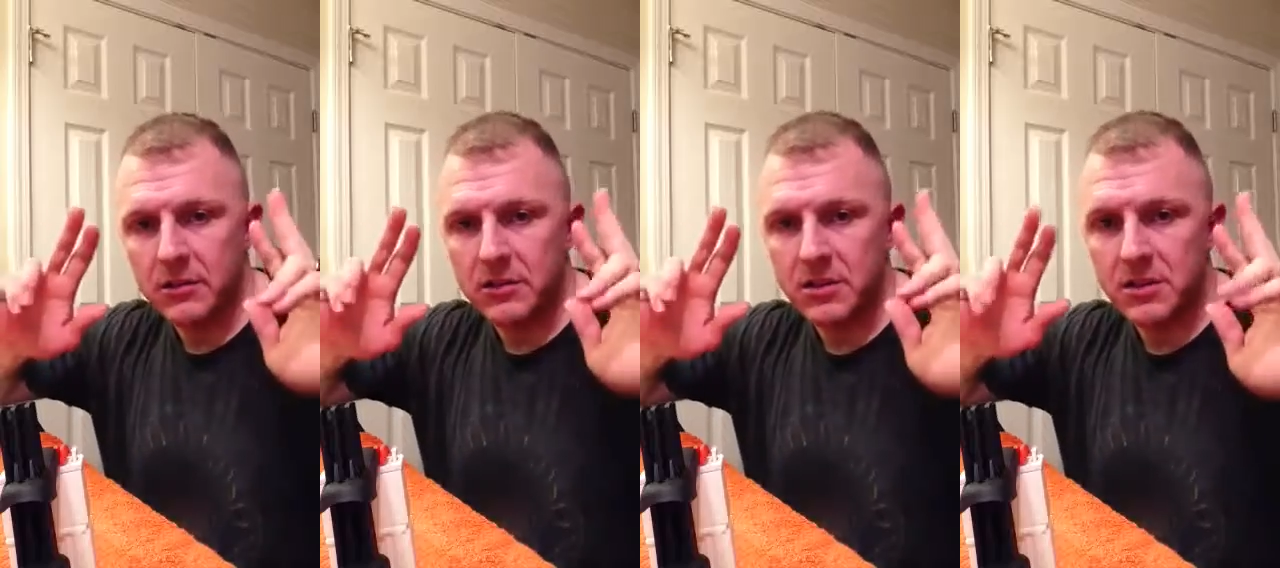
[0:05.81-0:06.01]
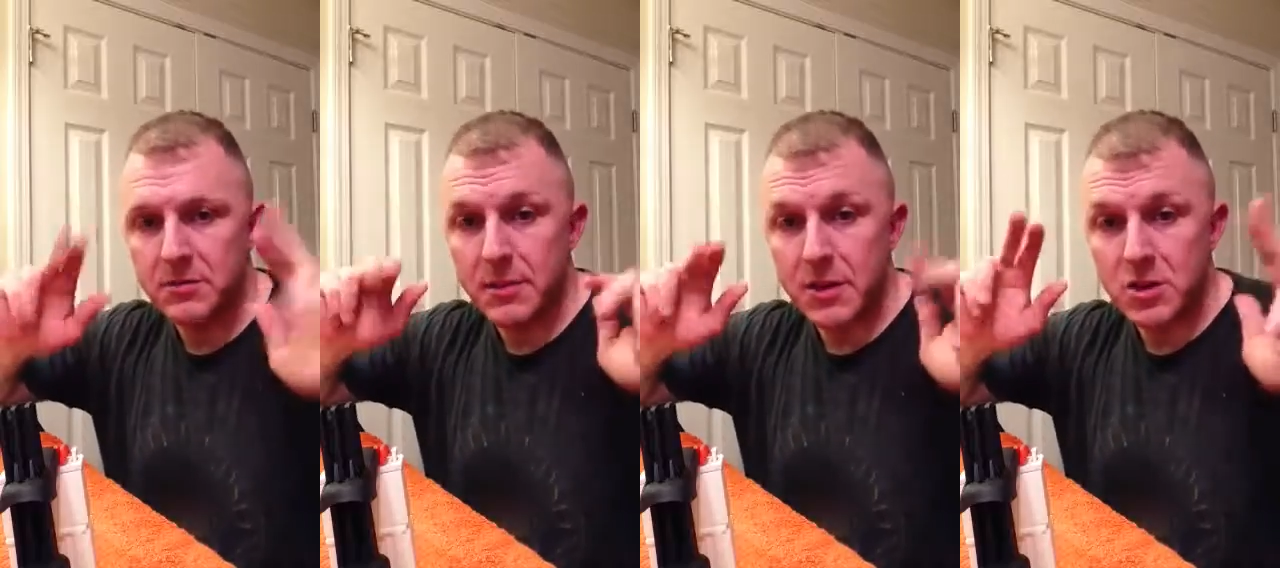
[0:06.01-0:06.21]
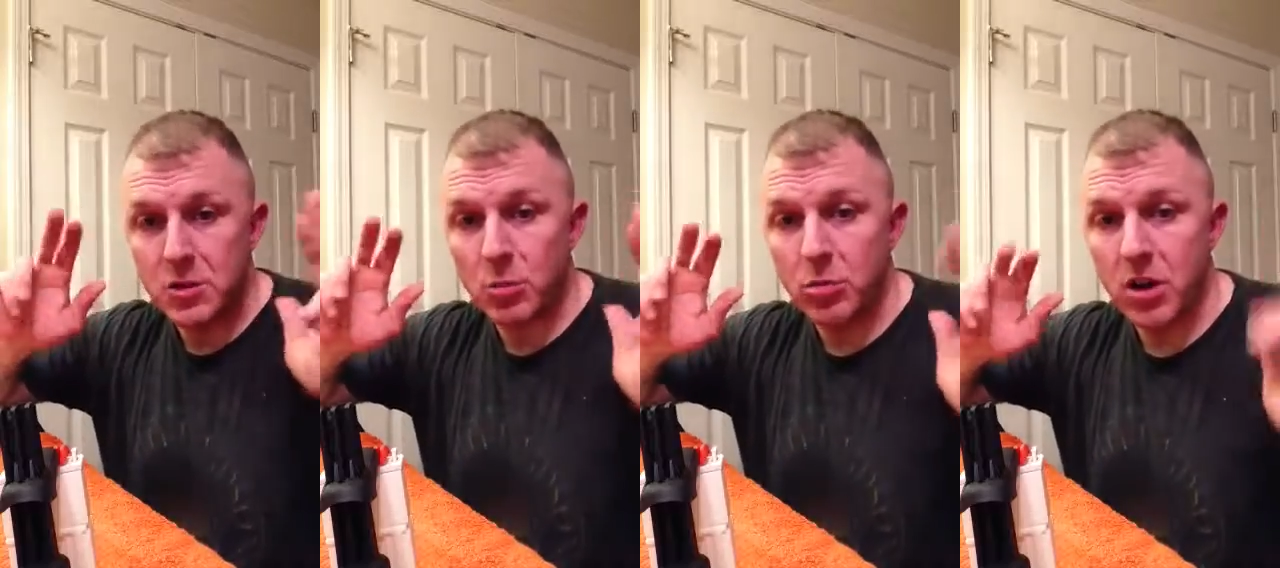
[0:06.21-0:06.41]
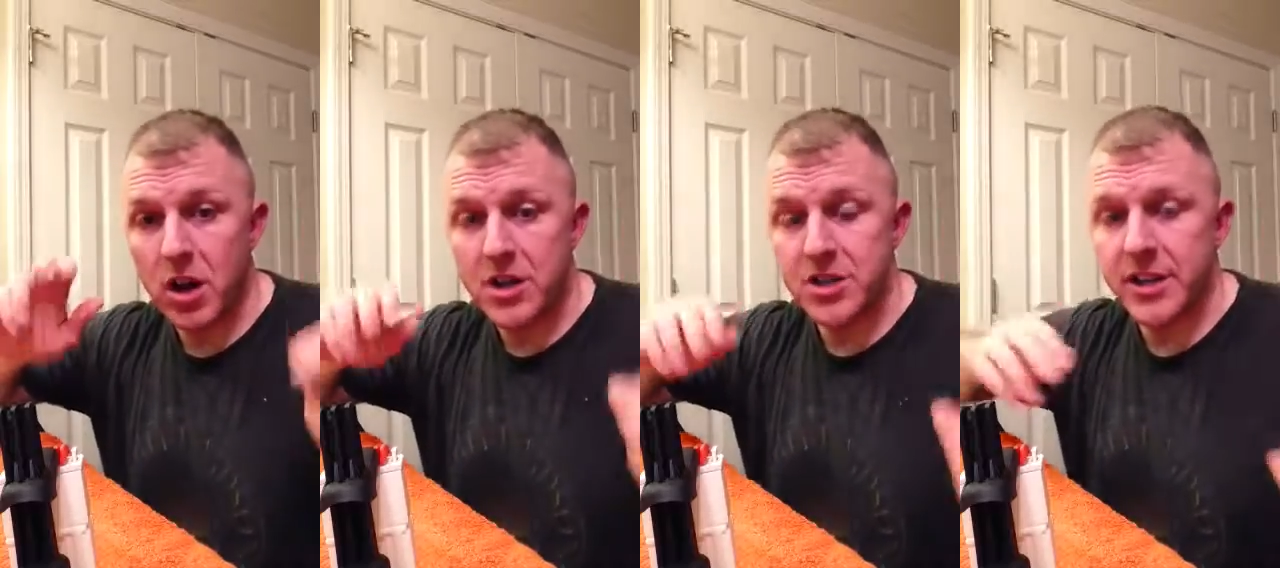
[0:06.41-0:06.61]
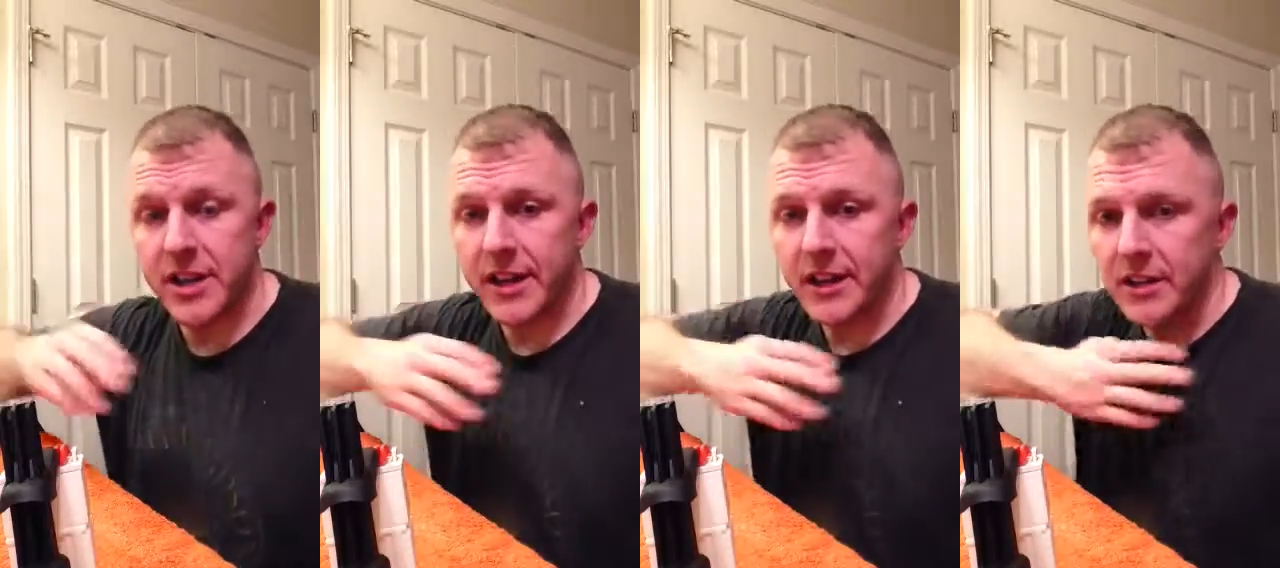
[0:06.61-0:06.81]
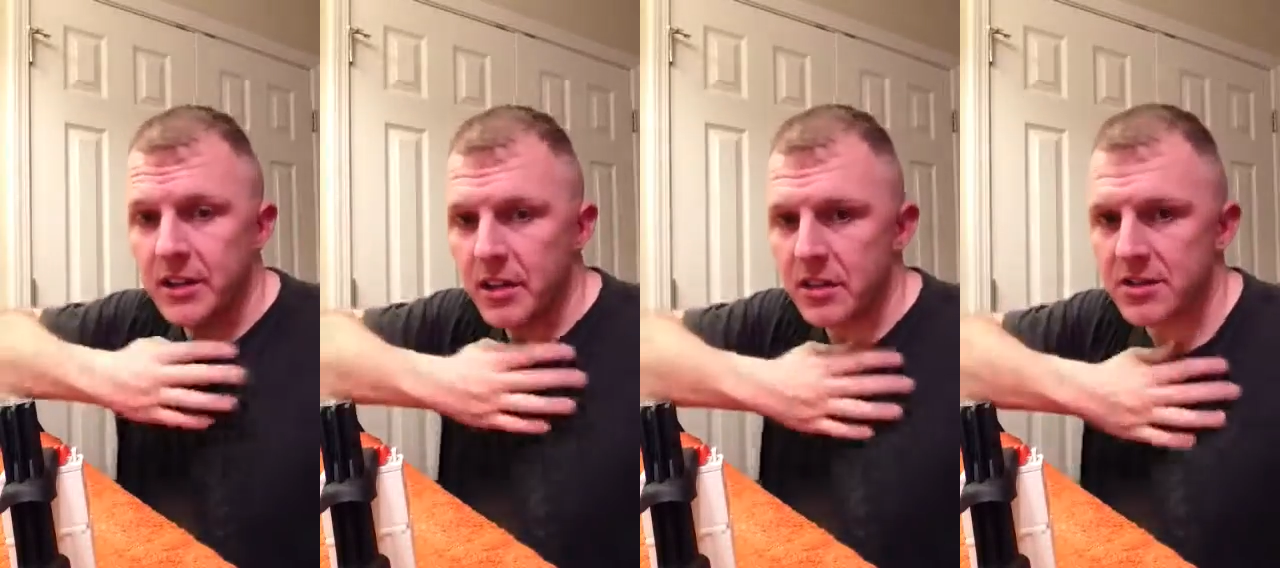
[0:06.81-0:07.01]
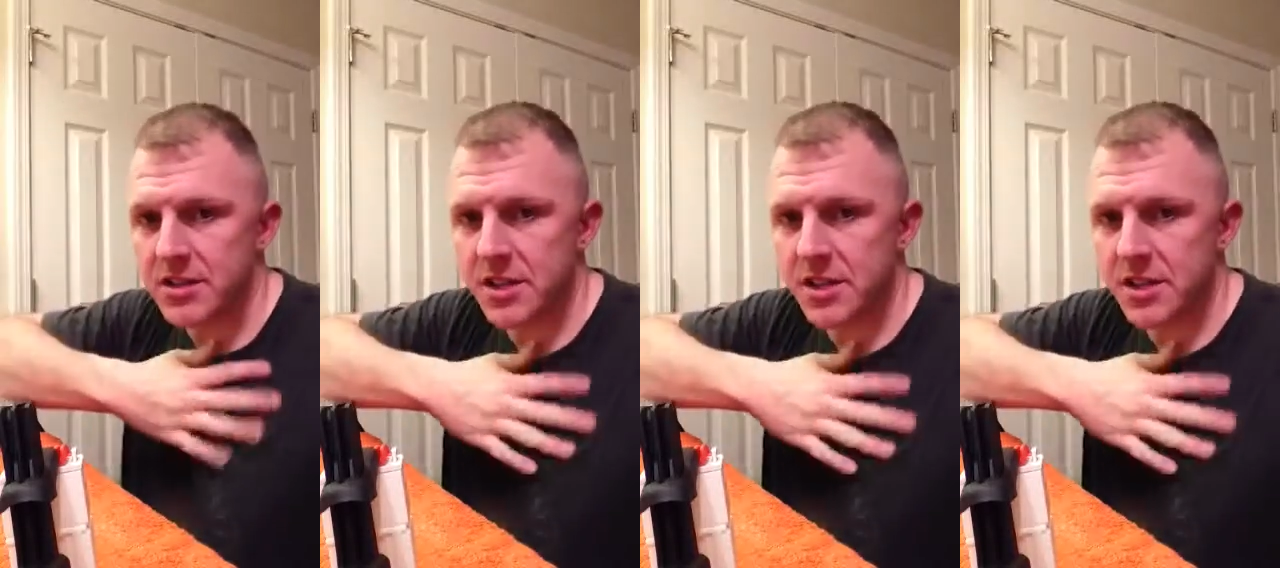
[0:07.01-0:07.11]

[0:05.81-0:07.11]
special project, a